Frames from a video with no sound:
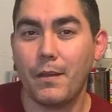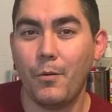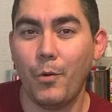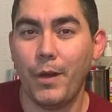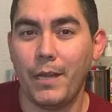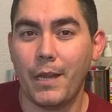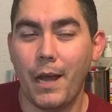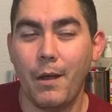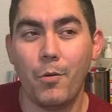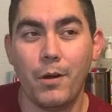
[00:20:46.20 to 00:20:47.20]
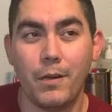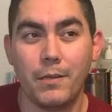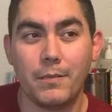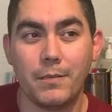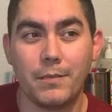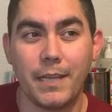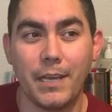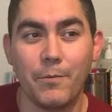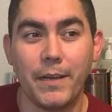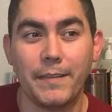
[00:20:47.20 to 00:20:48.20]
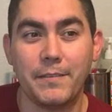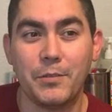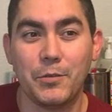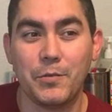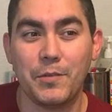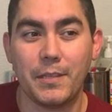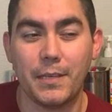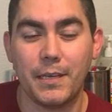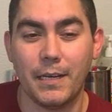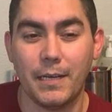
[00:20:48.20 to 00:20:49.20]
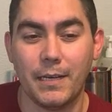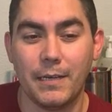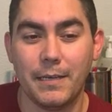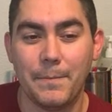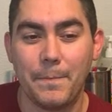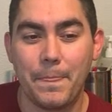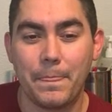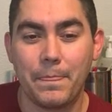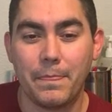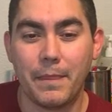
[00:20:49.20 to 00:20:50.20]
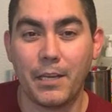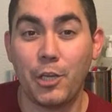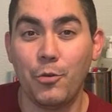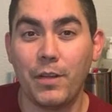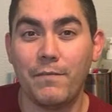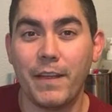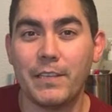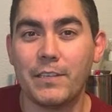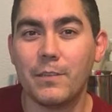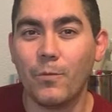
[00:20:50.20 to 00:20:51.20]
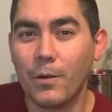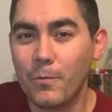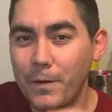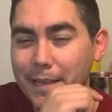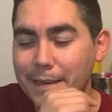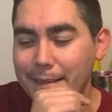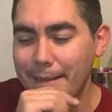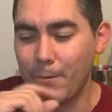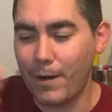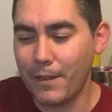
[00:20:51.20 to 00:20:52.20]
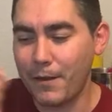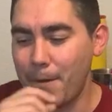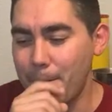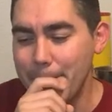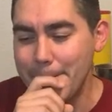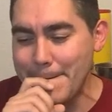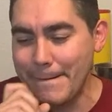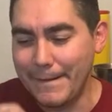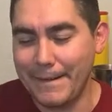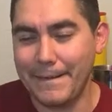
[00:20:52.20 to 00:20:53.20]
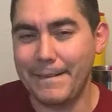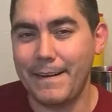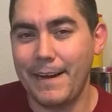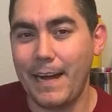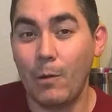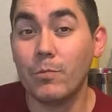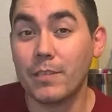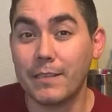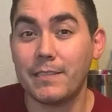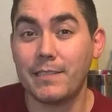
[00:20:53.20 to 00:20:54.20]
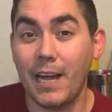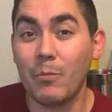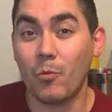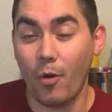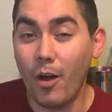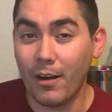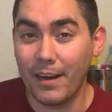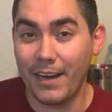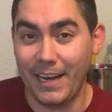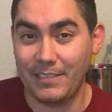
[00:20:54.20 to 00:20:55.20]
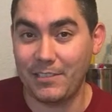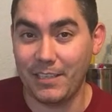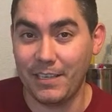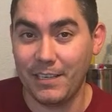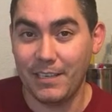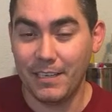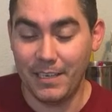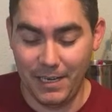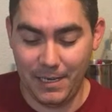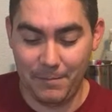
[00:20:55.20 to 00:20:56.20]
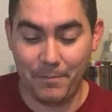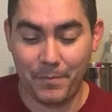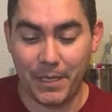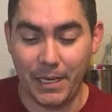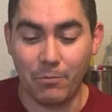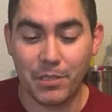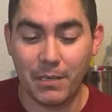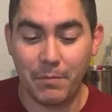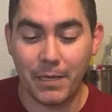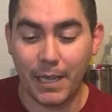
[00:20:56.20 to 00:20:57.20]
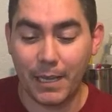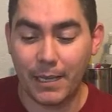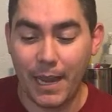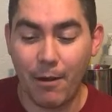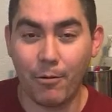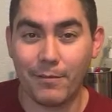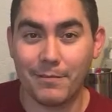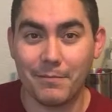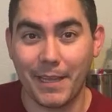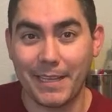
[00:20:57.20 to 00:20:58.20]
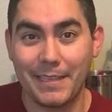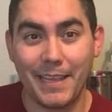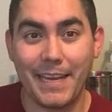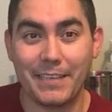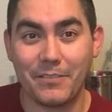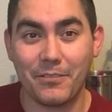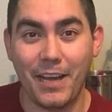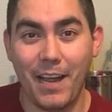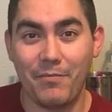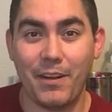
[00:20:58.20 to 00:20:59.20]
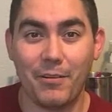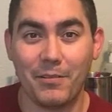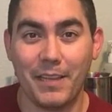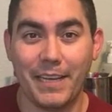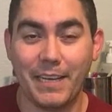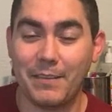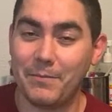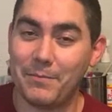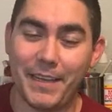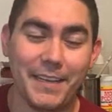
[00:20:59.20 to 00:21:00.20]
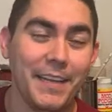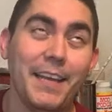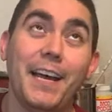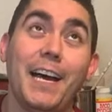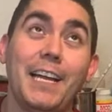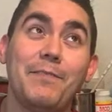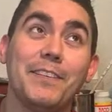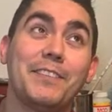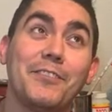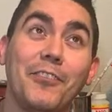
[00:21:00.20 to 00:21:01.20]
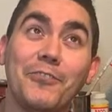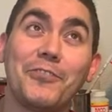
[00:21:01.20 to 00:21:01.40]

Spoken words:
when I was getting ready to do the Q convention, the one we did like a while ago, I almost got the time wrong actually, and I was gonna be like an hour like late or half hour late. I felt so